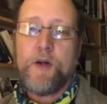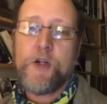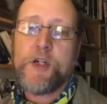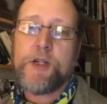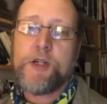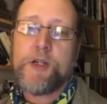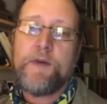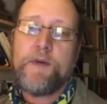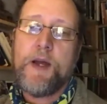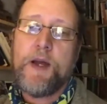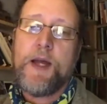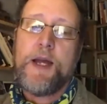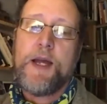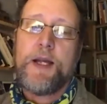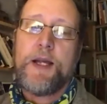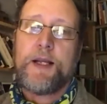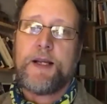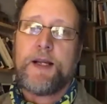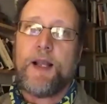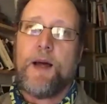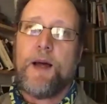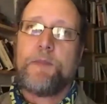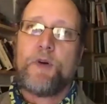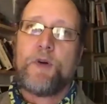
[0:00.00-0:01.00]
of
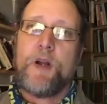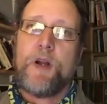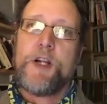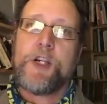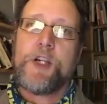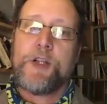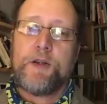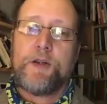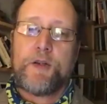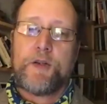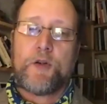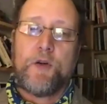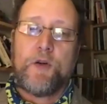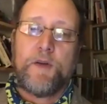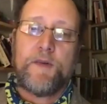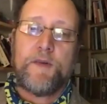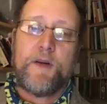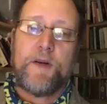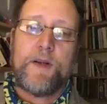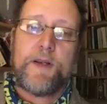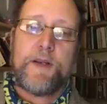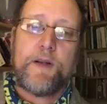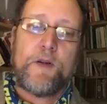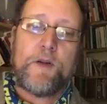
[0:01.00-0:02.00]
collaboration across
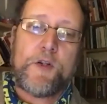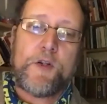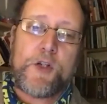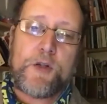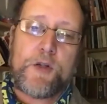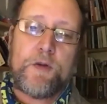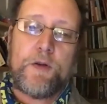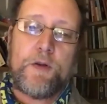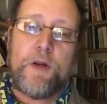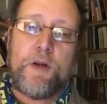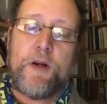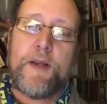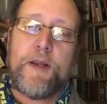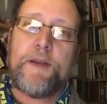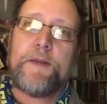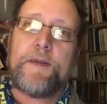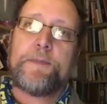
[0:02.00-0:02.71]
ideological lines.